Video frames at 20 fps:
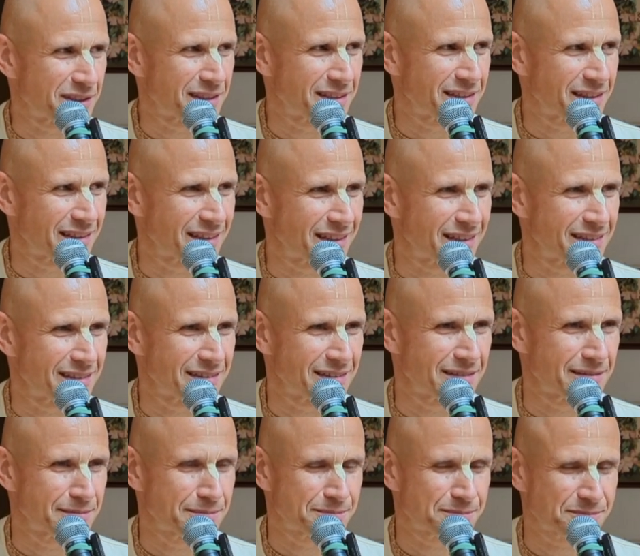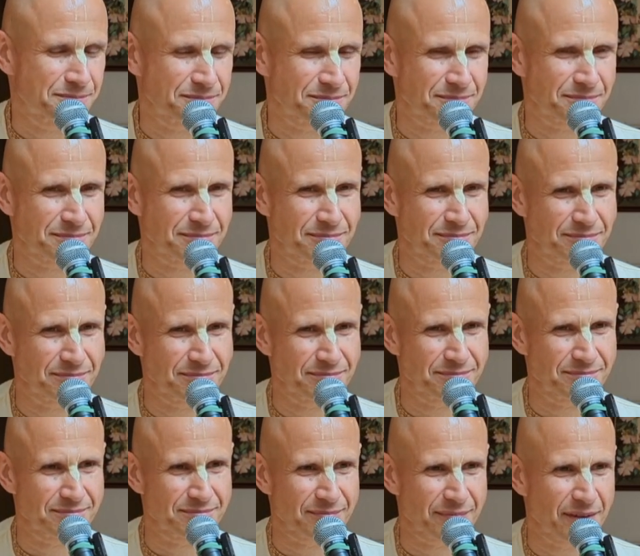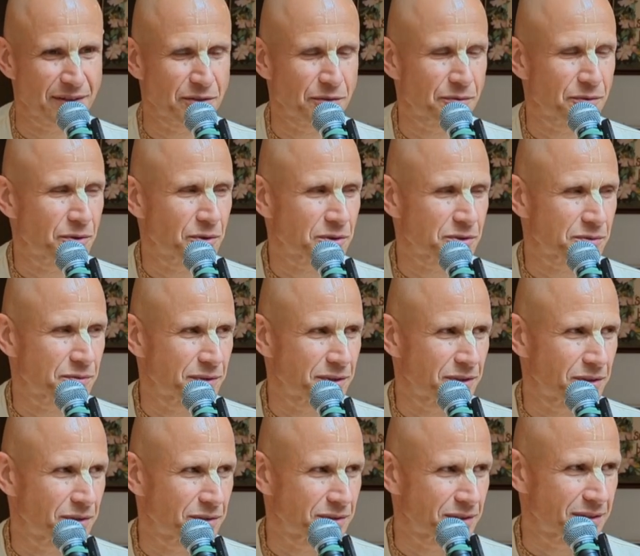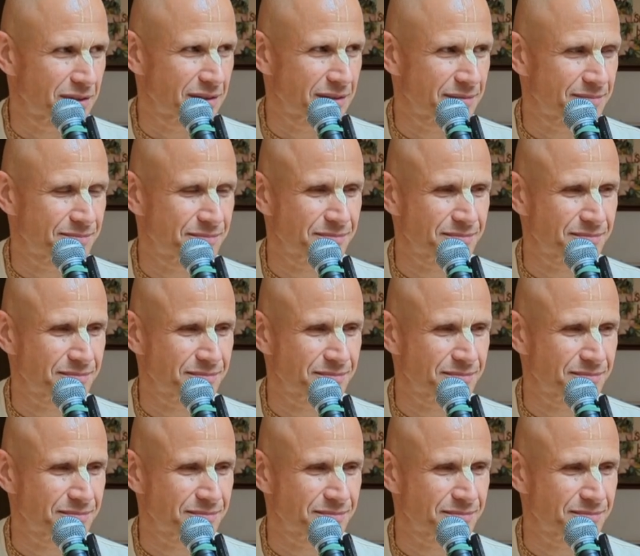Nityananda. And of course we know that